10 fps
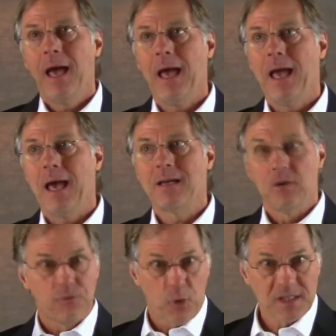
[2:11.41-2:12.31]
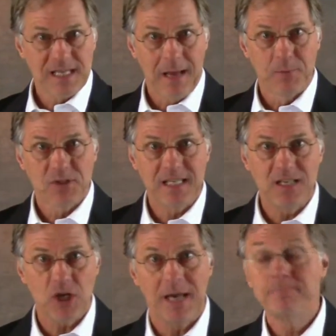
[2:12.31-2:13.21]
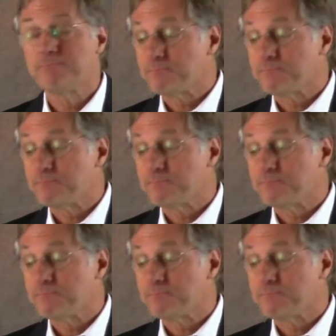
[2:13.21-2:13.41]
And for example, CJ,